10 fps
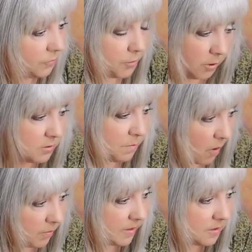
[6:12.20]
so for those
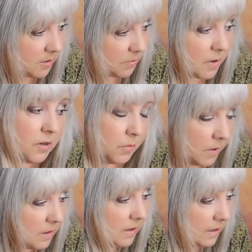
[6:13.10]
moments when you
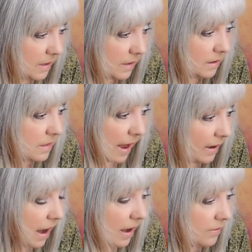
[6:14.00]
really need
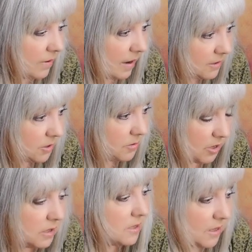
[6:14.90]
that high of an ISO
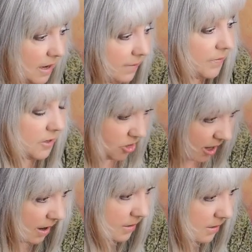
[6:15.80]
just to get the
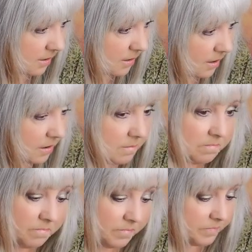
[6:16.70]
shot,
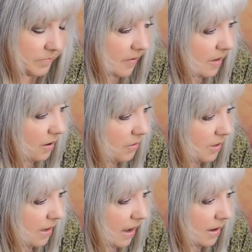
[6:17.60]
you know,
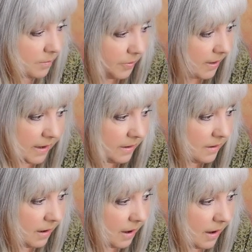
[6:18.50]
you can't
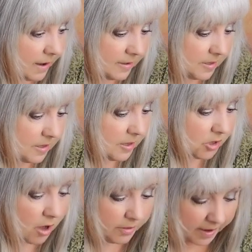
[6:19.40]
complain. It's
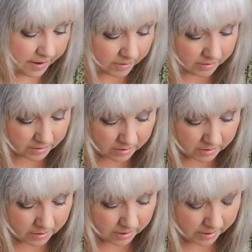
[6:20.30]
all there.
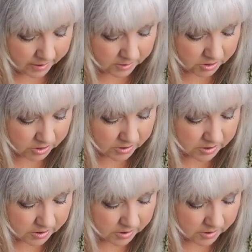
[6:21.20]
It's
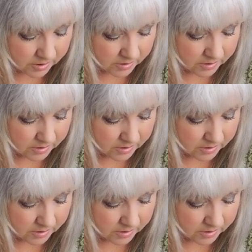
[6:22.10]
just,